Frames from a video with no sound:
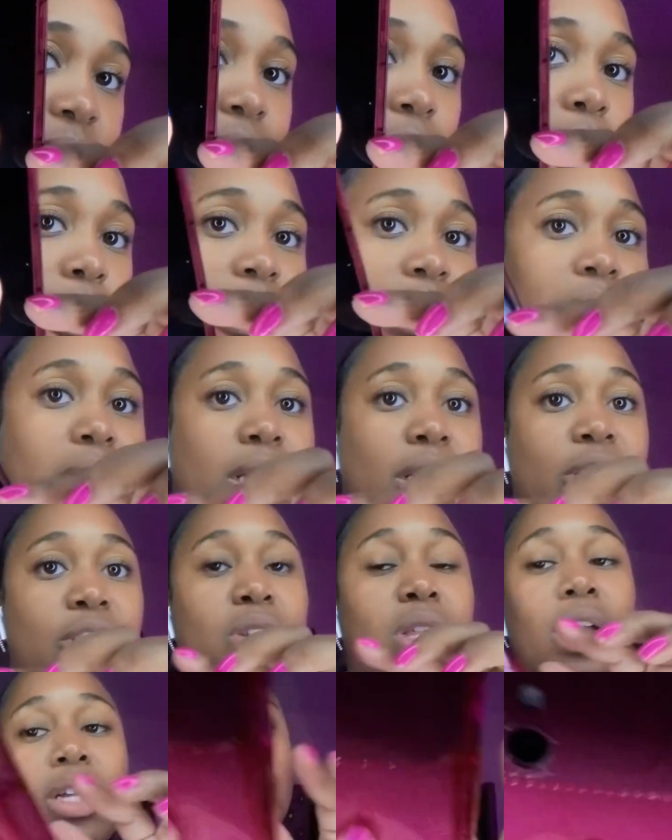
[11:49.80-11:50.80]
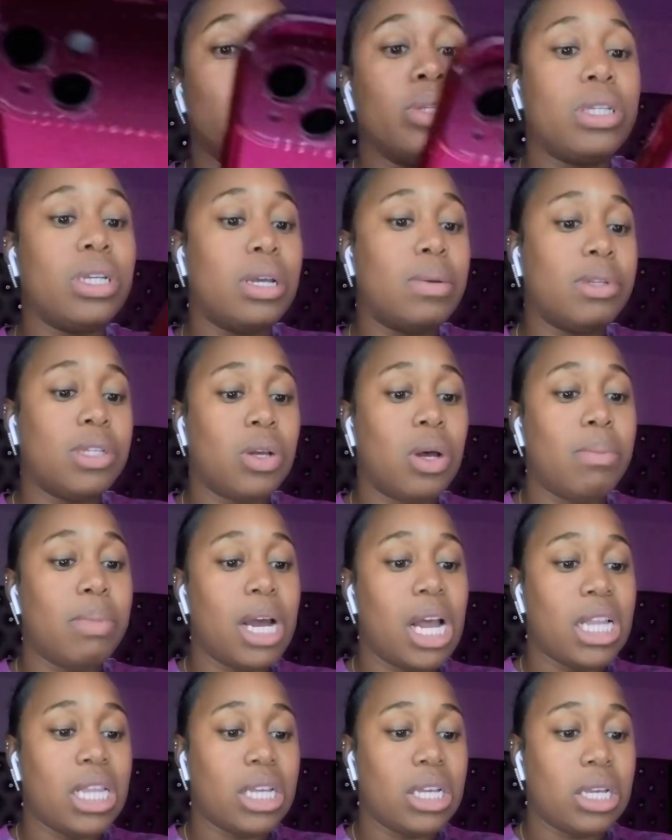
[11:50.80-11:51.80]
my phone is like literally on 2%. So I'm
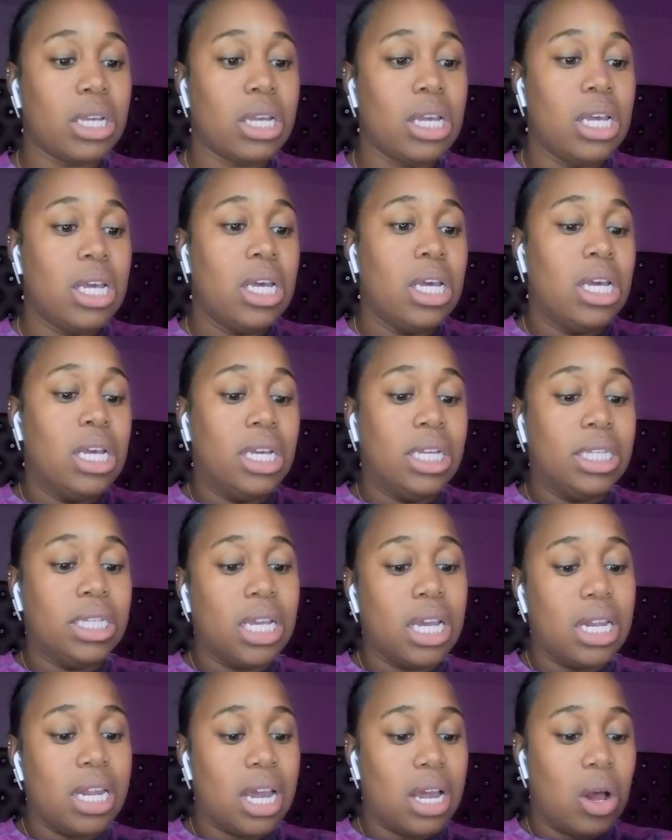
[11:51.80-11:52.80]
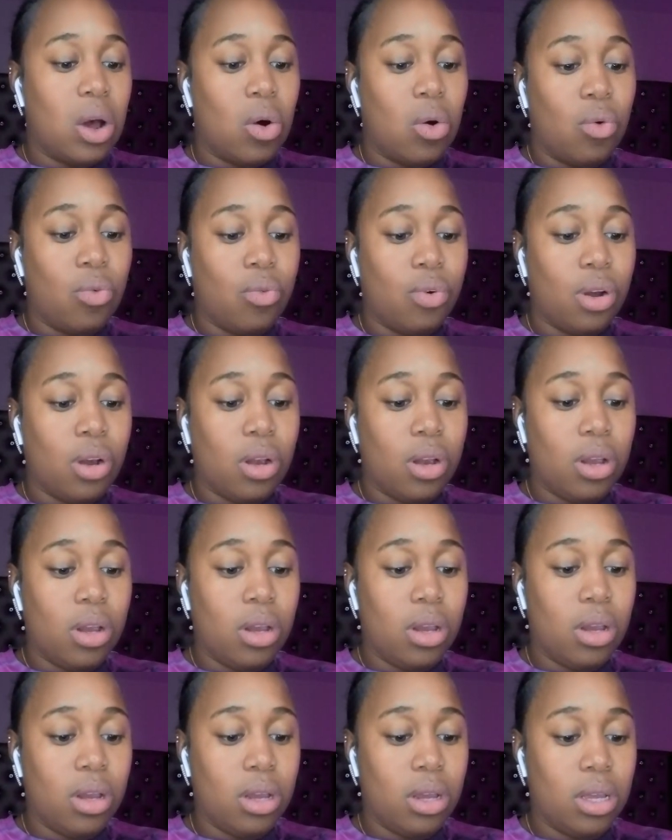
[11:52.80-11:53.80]
about to send it over
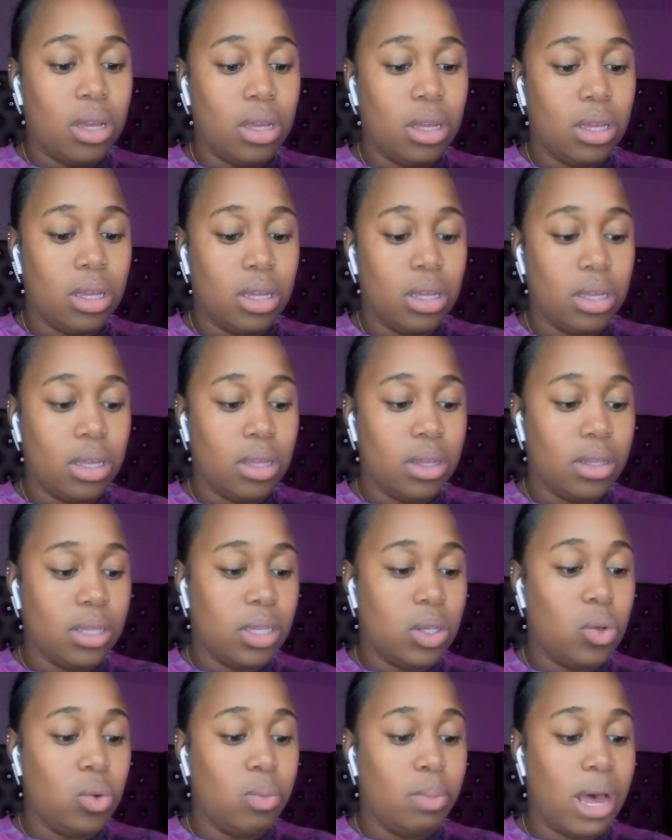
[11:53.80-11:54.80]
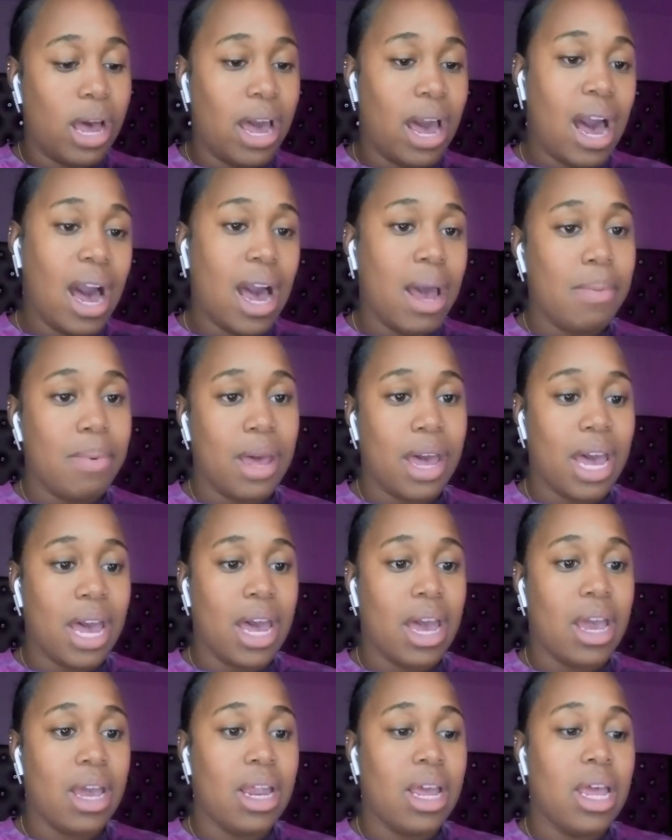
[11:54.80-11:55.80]
to my
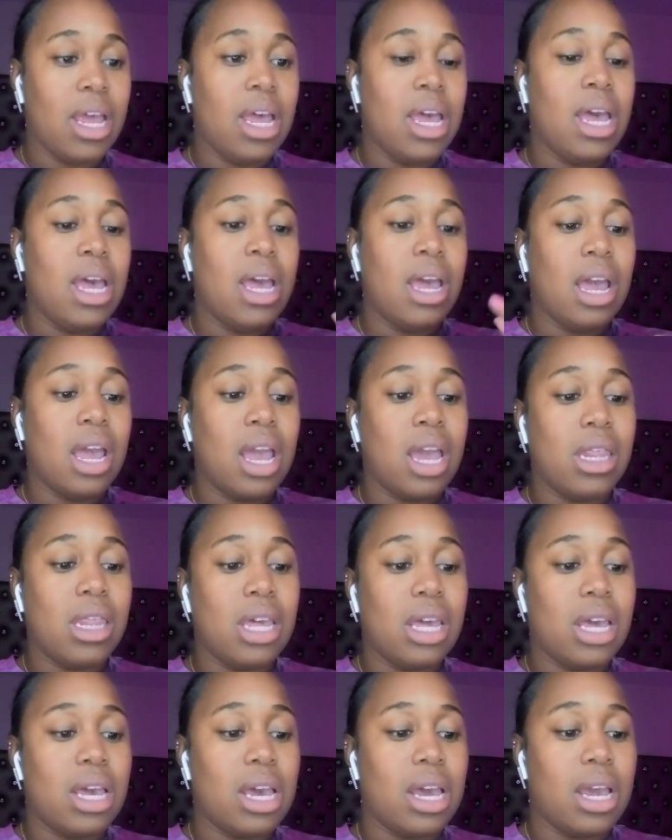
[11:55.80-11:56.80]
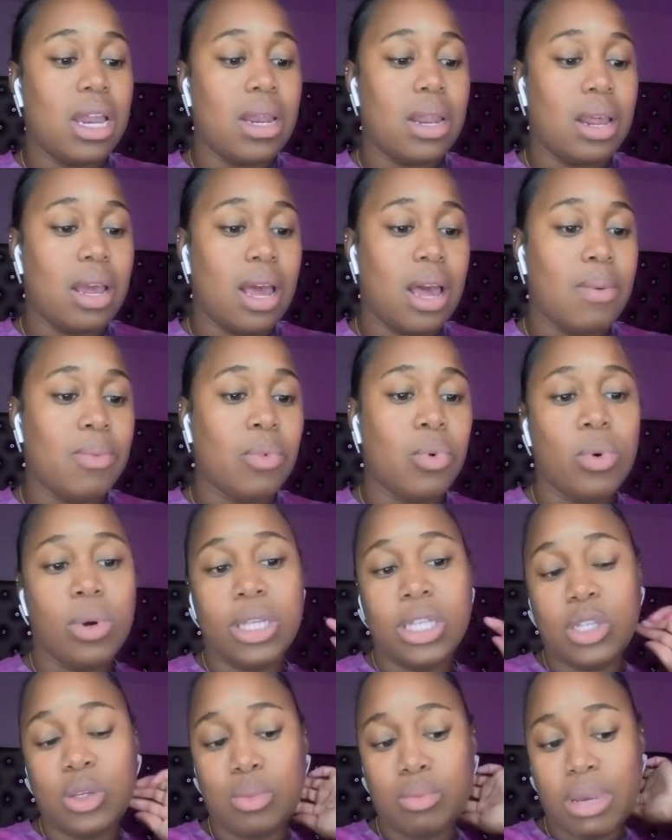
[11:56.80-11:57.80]
iPad. And then I'm
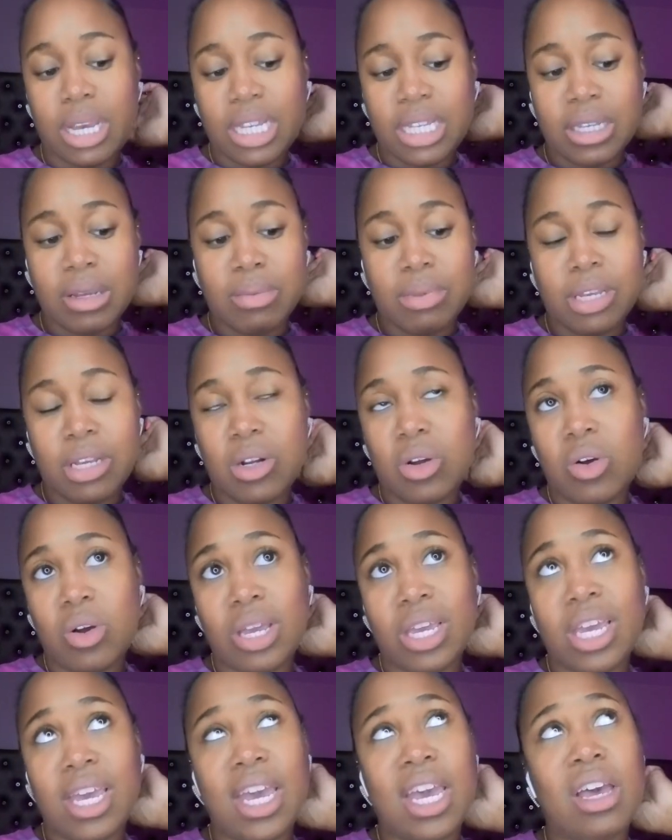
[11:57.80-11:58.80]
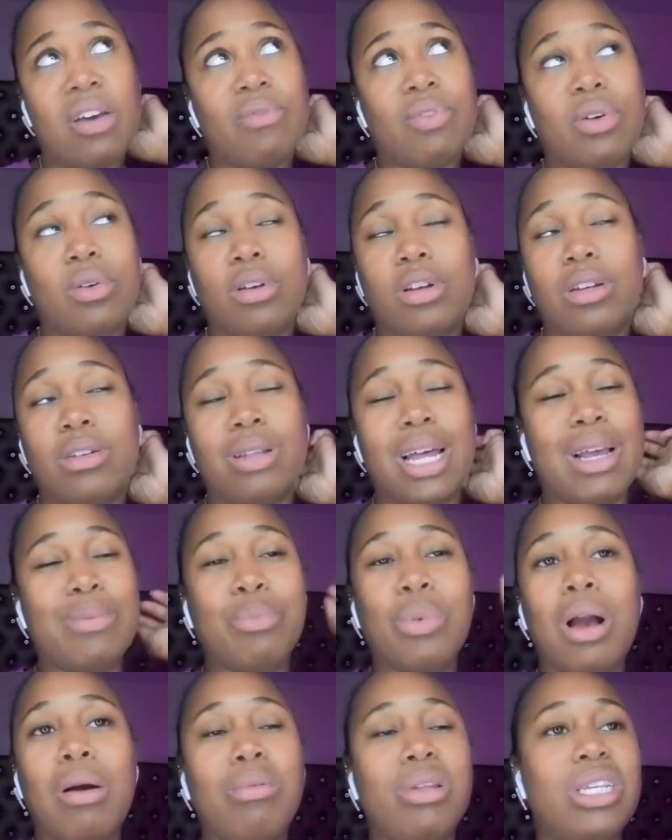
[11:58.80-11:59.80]
going to make something on Canva, like
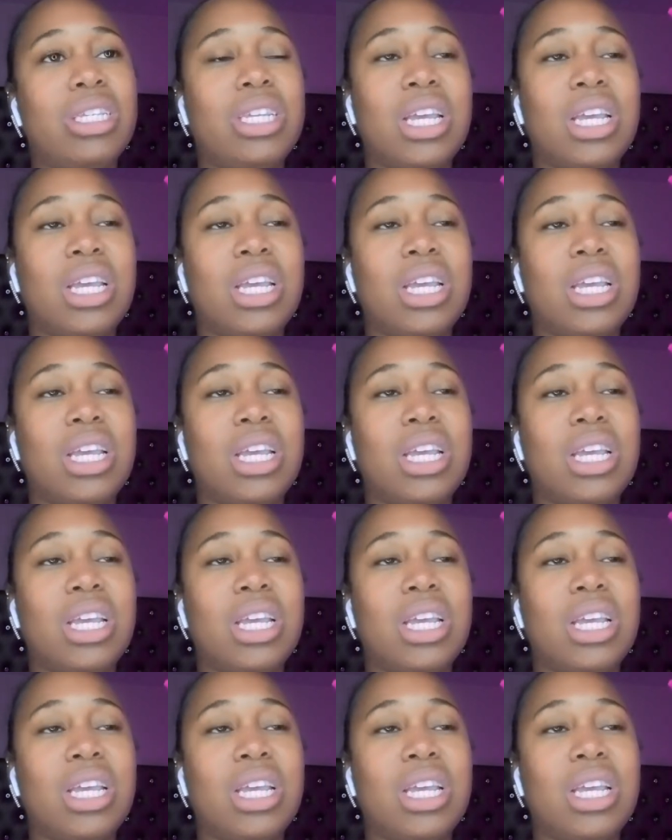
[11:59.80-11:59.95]
probably